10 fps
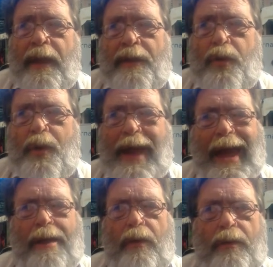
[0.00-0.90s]
you
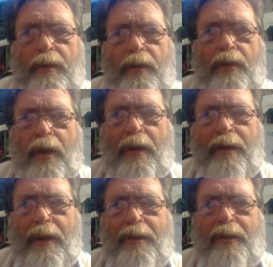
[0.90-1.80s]
cannot not,
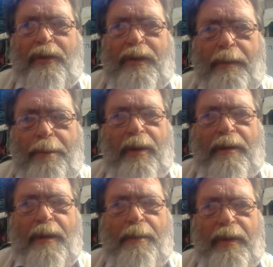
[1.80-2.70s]
uh, not take part
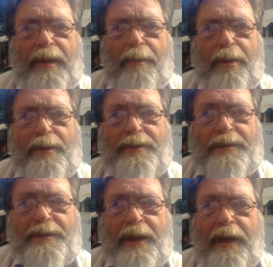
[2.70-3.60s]
in the political
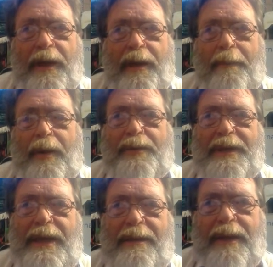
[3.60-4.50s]
process. Because
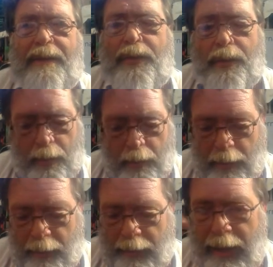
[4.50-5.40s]
even if you
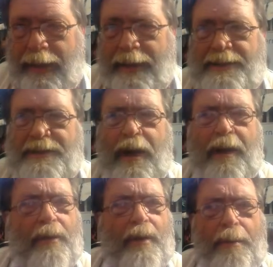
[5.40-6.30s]
can't
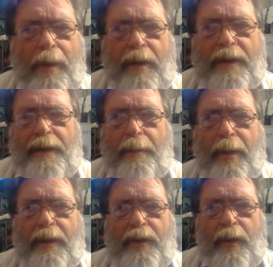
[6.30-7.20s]
decide on the party, the
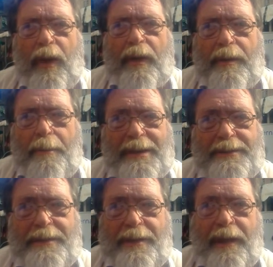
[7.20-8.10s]
party you like the
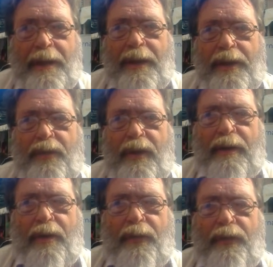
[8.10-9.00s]
best, you
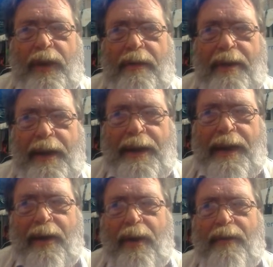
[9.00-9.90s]
very often have an
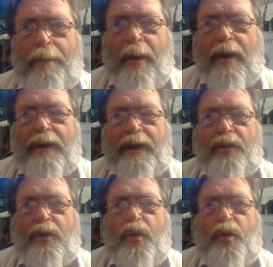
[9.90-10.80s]
idea of a party
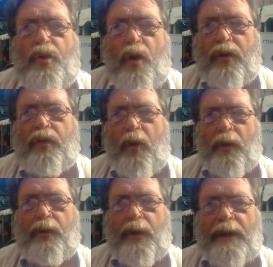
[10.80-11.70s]
you do not
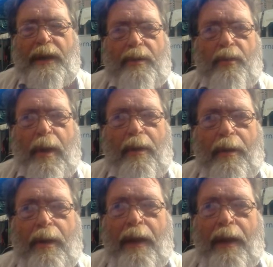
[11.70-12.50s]
want to get into power.